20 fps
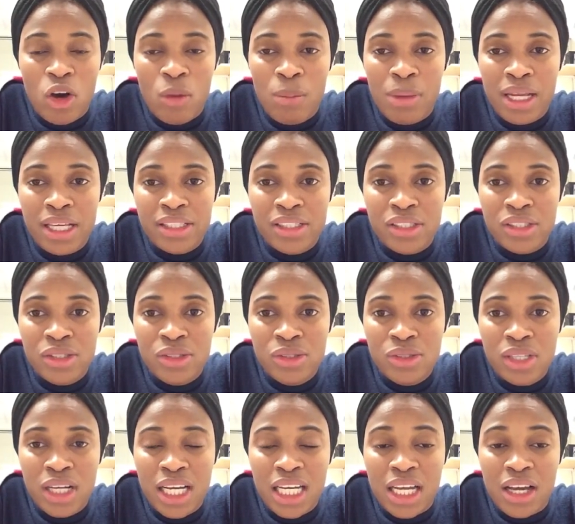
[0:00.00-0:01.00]
God bless
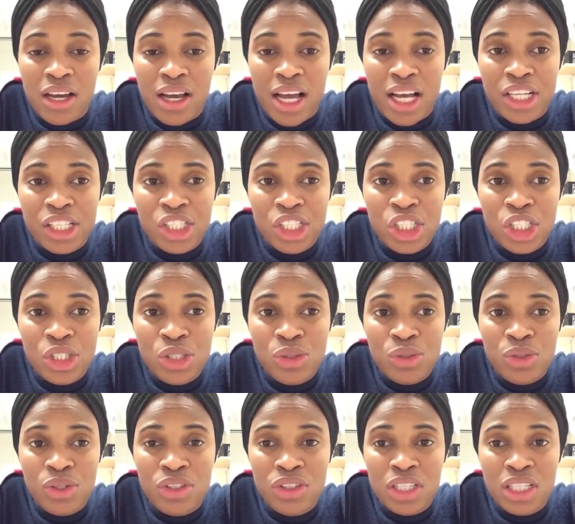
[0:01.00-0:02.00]
you, and I'll catch you
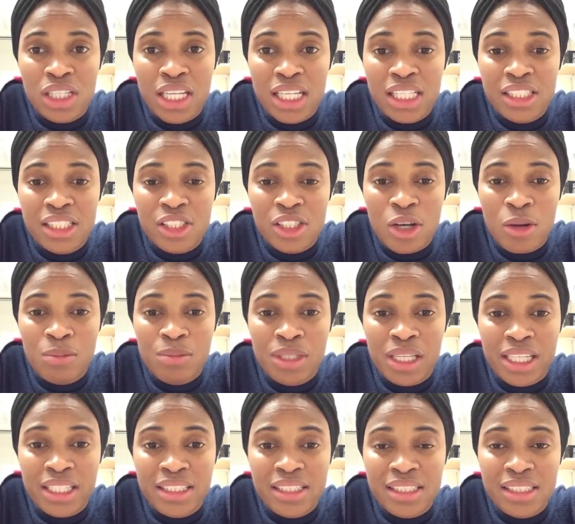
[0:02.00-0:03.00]
on the next
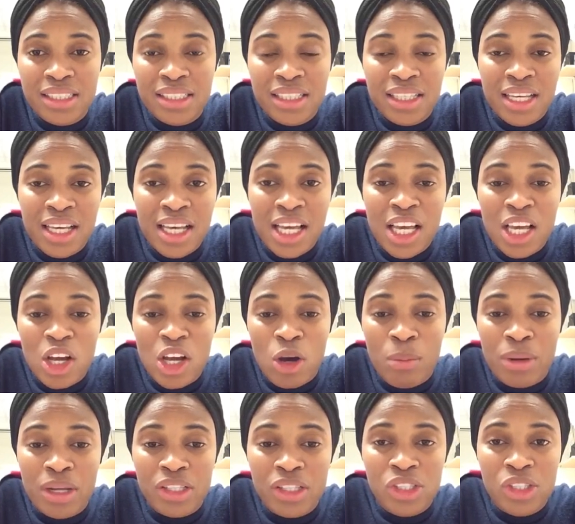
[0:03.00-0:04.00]
update.
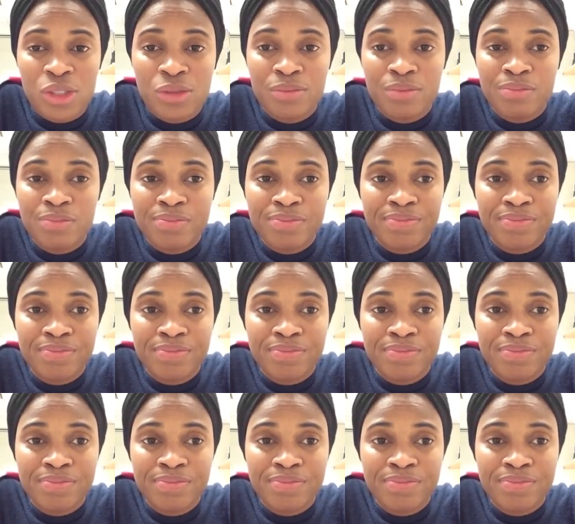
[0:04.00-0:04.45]
God bless you.